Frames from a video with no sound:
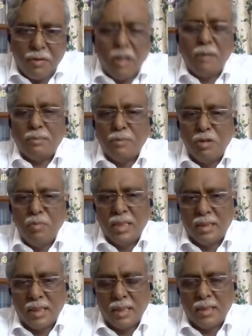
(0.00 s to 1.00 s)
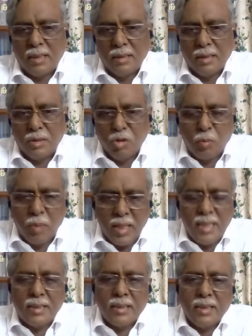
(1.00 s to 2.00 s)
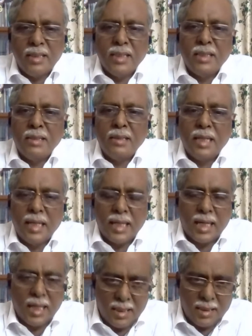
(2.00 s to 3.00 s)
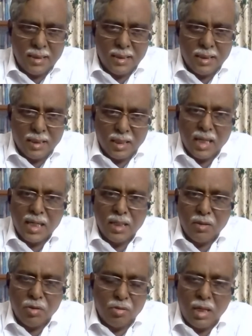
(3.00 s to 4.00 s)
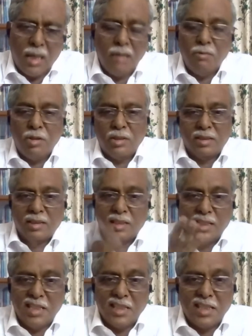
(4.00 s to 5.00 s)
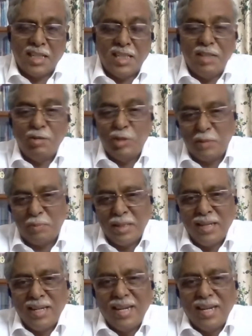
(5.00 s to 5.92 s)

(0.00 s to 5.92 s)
reform movements that took place in Kerala, Narayan Guru. I was thinking that he was